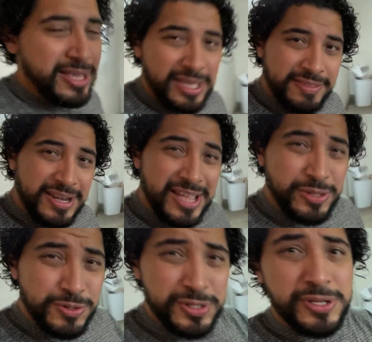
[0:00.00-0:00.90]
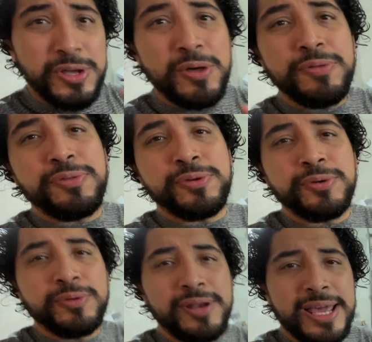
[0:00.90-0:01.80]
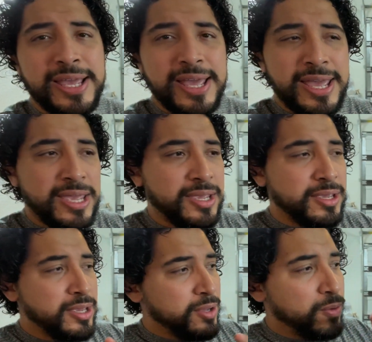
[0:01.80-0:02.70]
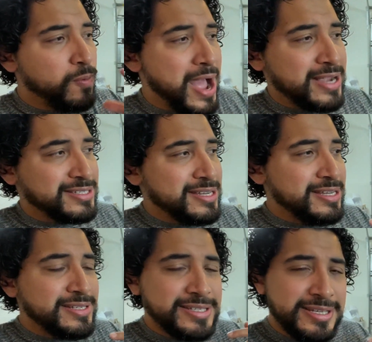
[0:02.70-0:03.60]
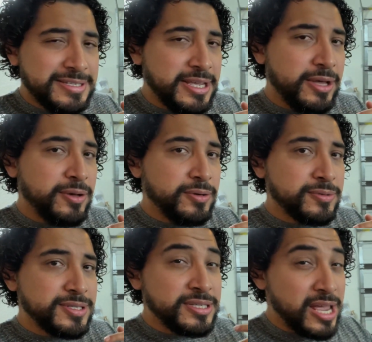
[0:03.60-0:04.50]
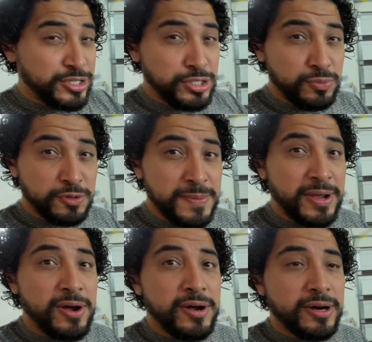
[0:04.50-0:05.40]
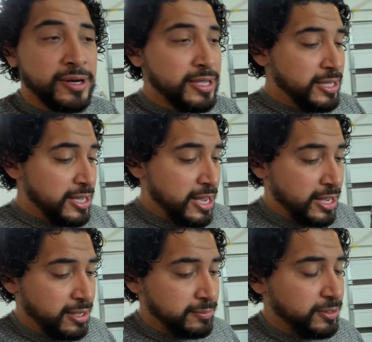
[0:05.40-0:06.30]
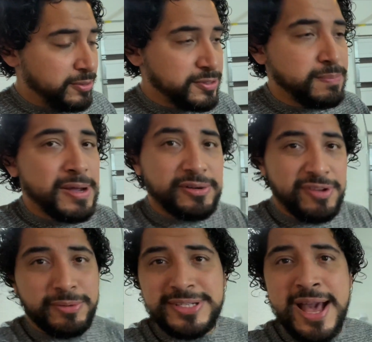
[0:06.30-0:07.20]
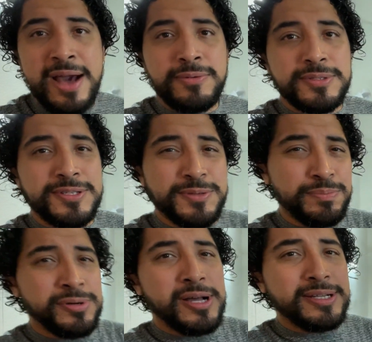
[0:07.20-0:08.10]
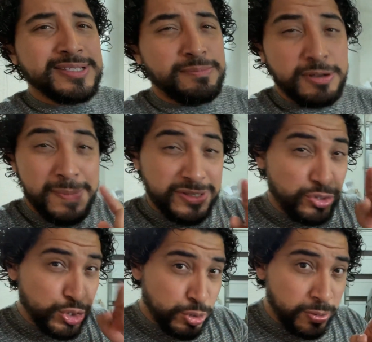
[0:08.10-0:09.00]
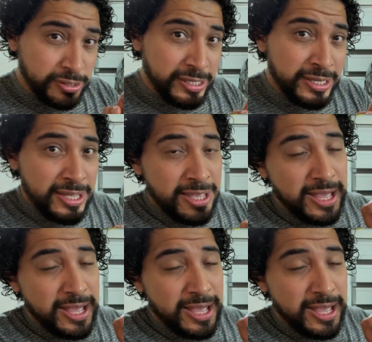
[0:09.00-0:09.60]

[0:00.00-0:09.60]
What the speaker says: And then I usually go through like a waxing detail session with my car, you know, using microfiber towels and some products I'm gonna mention shortly.